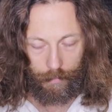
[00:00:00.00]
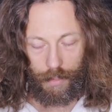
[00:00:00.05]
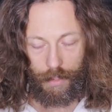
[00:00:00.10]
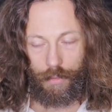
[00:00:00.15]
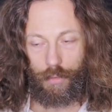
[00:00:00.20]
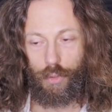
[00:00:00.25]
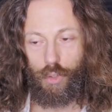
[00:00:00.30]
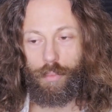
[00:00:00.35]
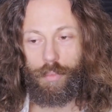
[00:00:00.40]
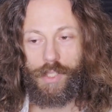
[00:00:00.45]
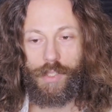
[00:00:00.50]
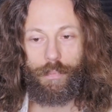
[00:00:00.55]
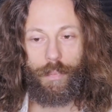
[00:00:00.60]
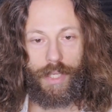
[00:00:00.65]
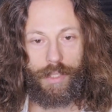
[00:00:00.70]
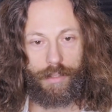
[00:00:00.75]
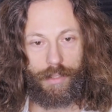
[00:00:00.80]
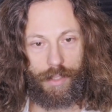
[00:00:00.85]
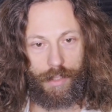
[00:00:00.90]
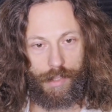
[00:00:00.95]
Cubist
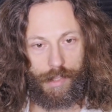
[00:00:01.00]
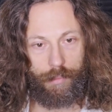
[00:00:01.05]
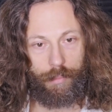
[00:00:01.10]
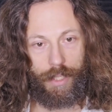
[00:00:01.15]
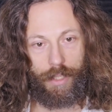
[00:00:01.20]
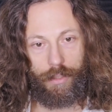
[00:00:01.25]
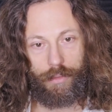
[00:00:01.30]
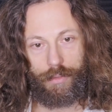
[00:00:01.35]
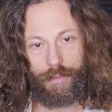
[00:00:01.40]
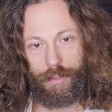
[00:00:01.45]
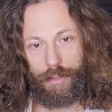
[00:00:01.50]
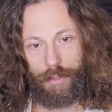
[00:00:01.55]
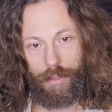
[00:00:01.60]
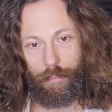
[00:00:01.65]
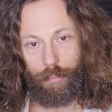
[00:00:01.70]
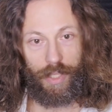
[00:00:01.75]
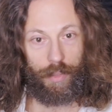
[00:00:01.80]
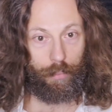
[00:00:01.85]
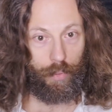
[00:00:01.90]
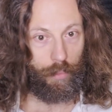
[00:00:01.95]
paintings about
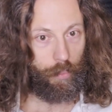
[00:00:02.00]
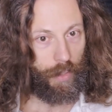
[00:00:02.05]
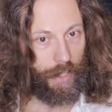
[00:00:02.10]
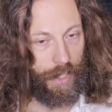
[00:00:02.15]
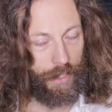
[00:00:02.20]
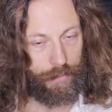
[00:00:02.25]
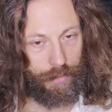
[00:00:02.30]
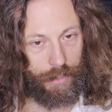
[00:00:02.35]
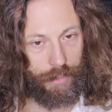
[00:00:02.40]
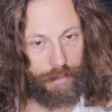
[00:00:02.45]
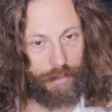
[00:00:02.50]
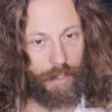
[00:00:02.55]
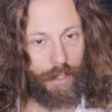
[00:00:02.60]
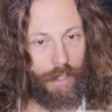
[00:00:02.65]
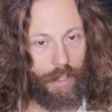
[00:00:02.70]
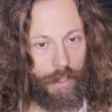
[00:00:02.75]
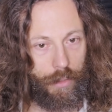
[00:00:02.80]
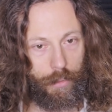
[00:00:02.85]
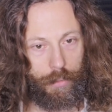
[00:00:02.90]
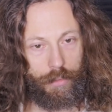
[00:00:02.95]
people playing the
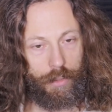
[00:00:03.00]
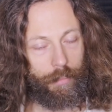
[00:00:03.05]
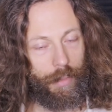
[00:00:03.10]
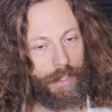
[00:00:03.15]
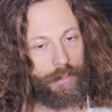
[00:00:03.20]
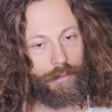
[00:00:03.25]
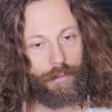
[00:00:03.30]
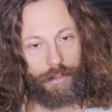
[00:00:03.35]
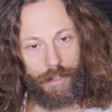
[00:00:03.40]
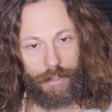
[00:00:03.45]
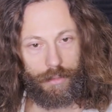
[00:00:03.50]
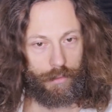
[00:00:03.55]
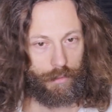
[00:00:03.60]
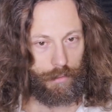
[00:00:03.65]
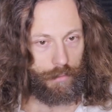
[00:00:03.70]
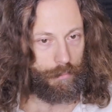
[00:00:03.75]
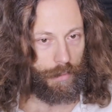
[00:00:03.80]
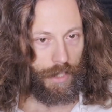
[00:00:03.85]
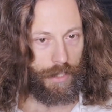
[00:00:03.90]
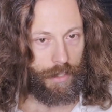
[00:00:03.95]
guitar or the mandolin
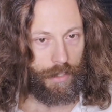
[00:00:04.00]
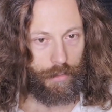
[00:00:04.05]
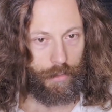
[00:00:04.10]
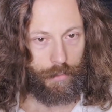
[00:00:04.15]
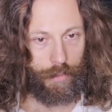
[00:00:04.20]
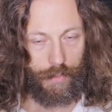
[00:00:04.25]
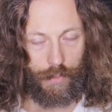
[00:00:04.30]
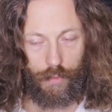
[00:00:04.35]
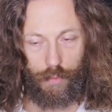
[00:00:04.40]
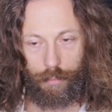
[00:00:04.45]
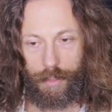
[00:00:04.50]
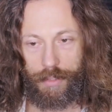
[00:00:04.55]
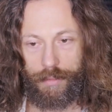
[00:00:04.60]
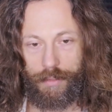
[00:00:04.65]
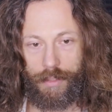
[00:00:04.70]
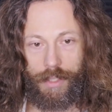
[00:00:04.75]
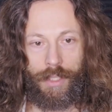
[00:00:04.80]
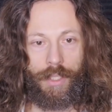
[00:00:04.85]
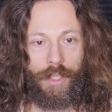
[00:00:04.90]
or any other instrument.